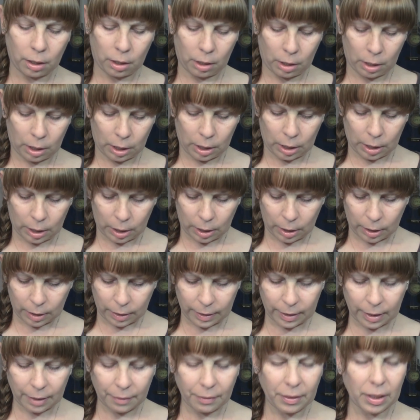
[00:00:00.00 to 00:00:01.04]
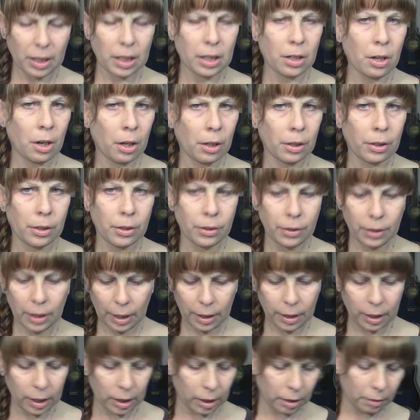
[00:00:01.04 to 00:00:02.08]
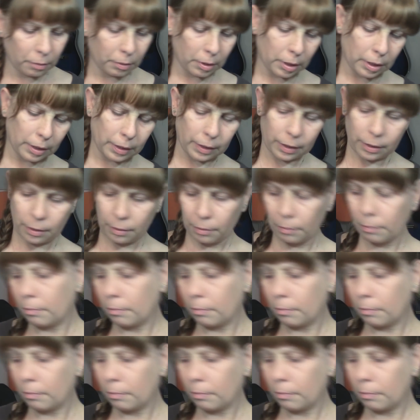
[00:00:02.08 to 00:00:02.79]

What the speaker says: $70, I think it was.